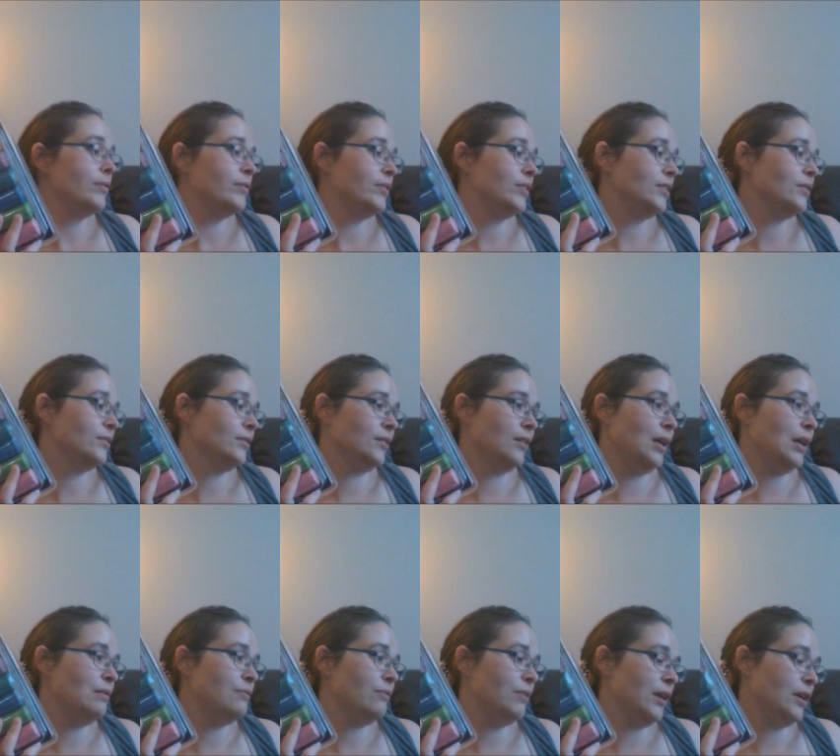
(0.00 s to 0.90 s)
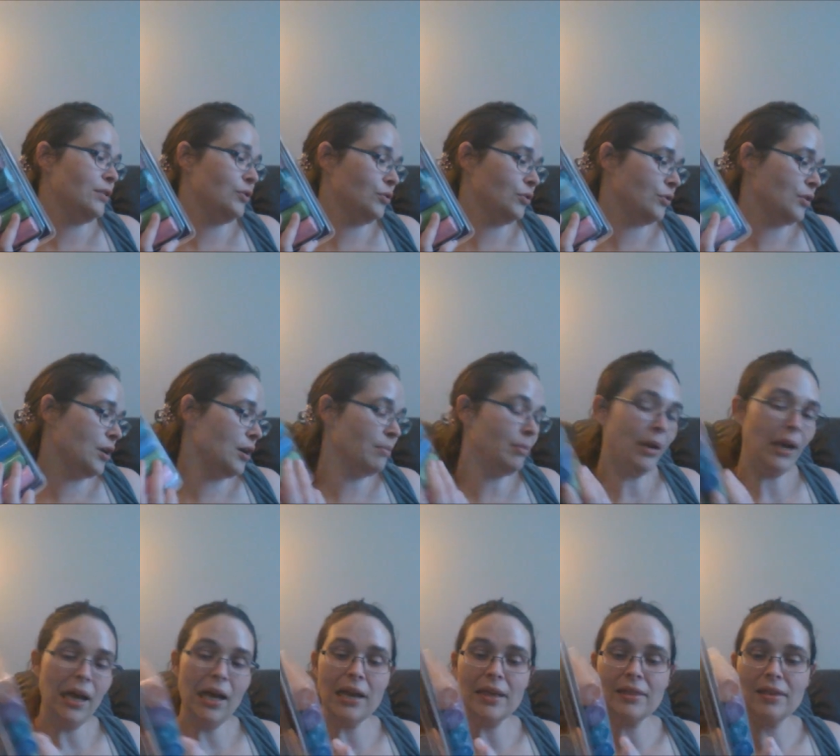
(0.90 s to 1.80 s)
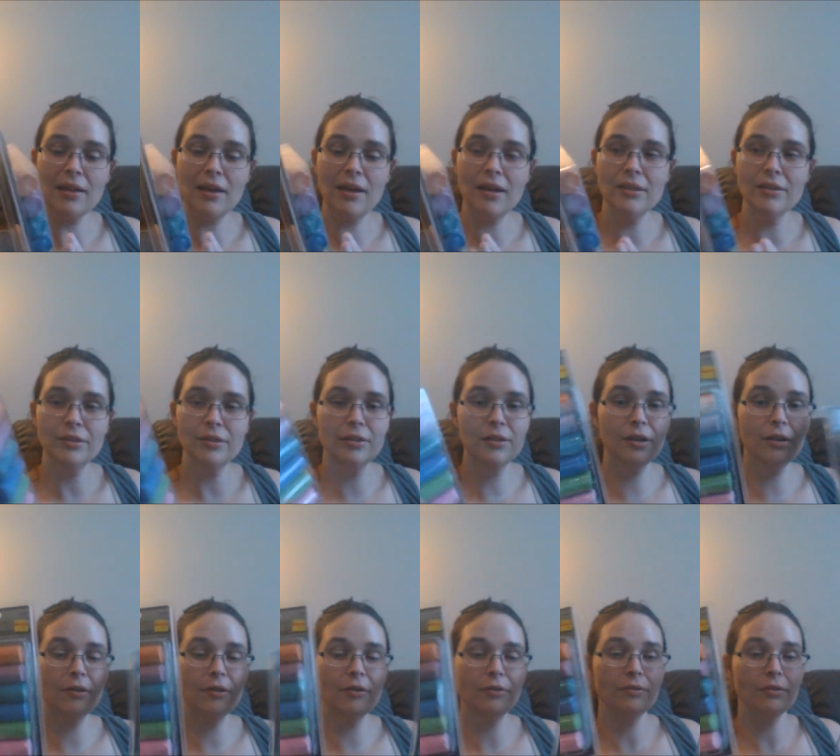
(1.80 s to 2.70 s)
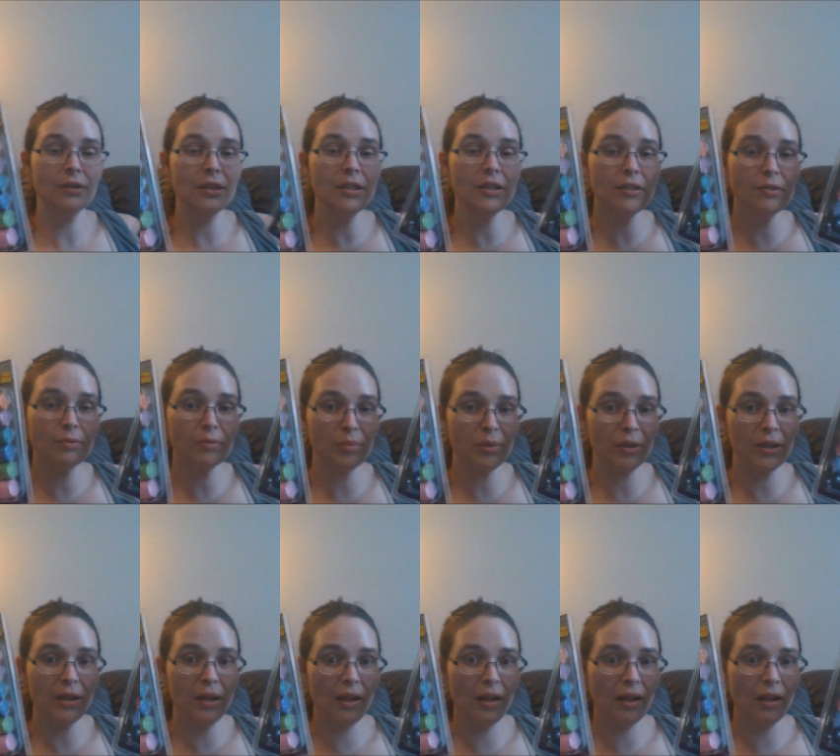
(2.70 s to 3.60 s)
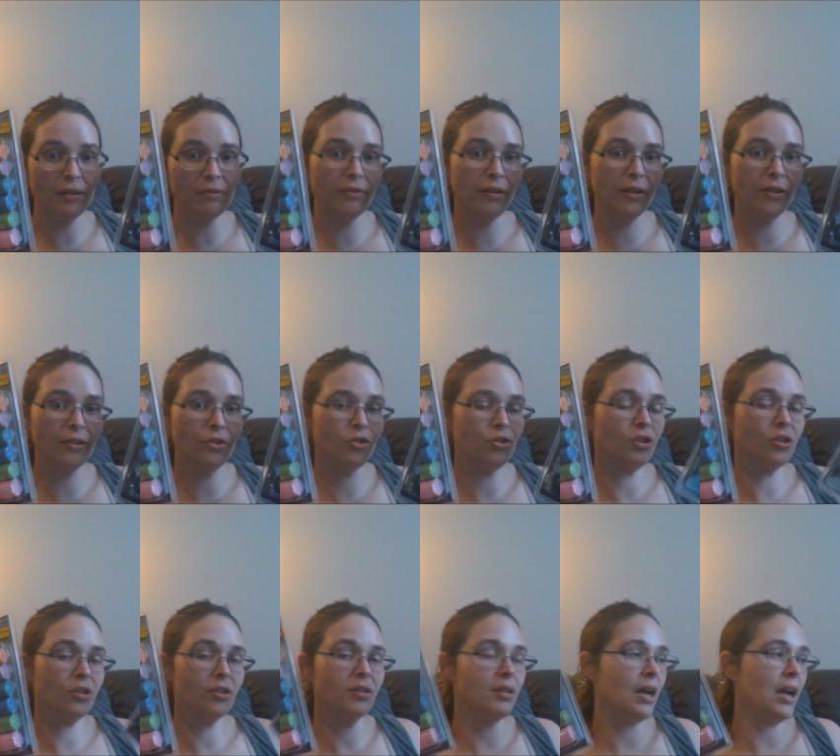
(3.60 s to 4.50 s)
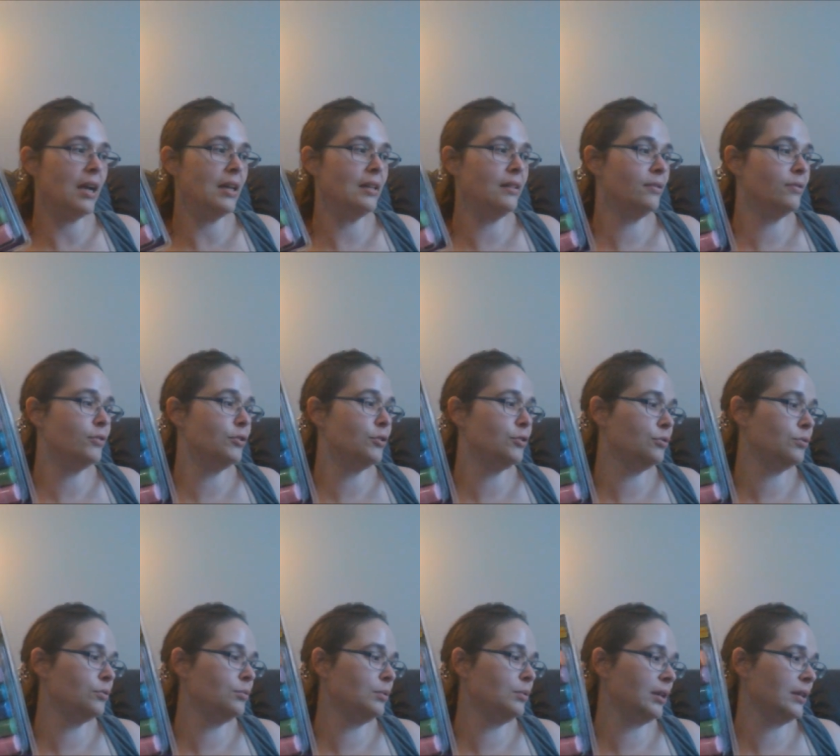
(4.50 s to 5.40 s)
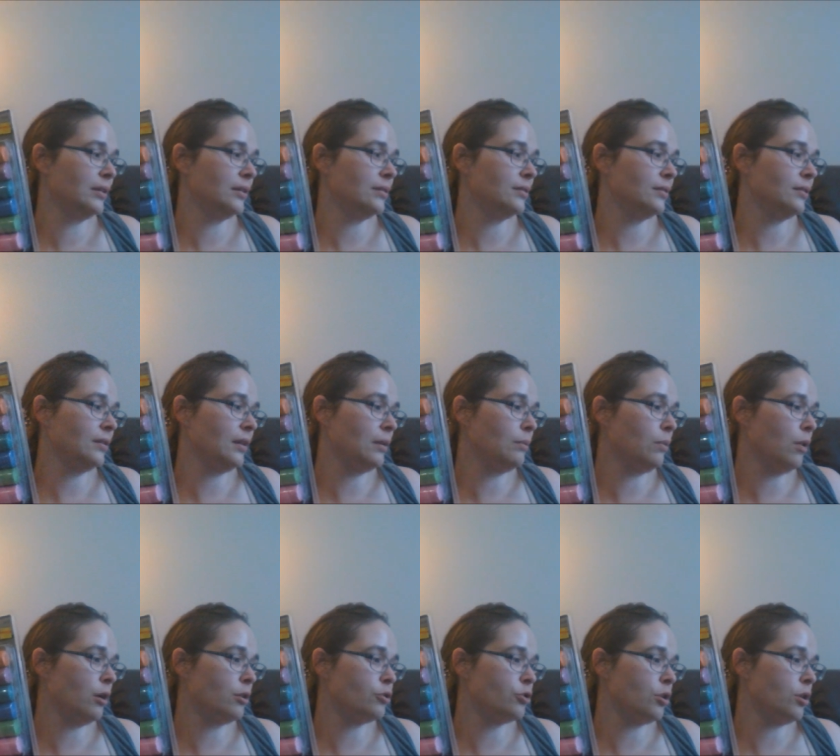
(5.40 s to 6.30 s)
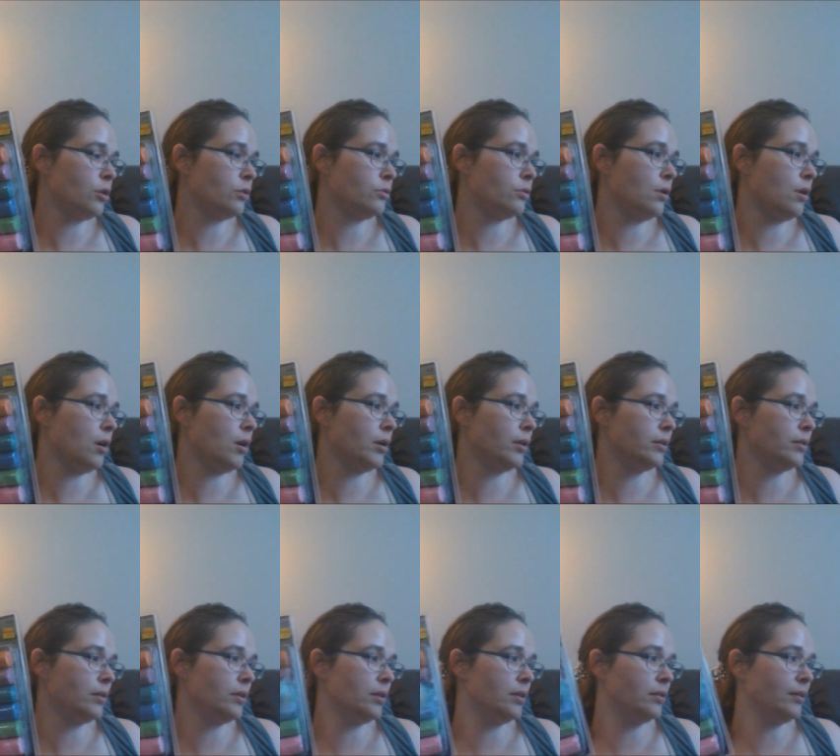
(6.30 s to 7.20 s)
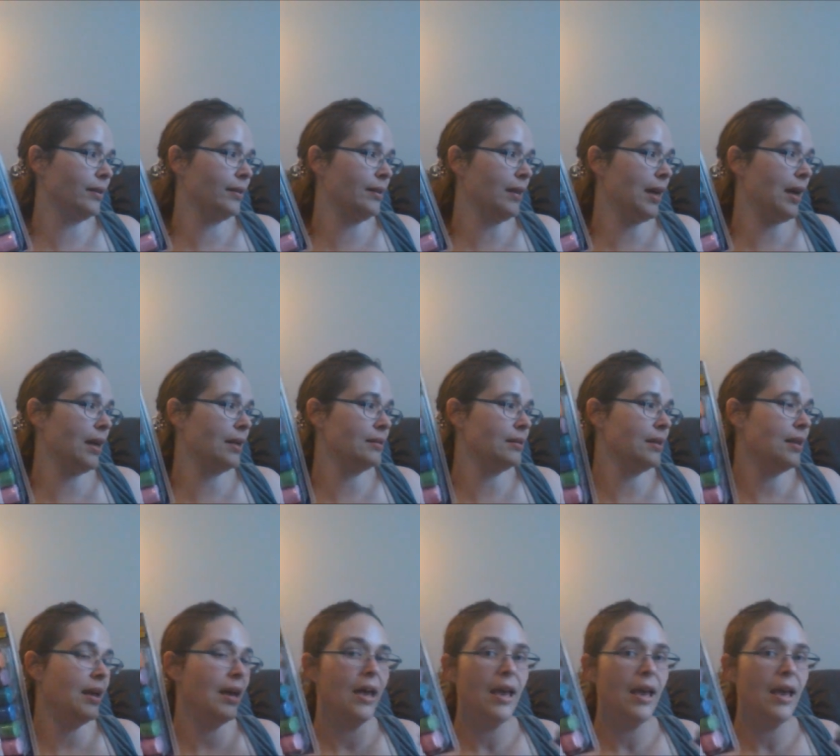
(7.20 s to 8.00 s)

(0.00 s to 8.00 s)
if these are light fast or not, but I thought, you know, this would be a lot of fun to just, I love to do like sidewalk chalk drawings and things like that.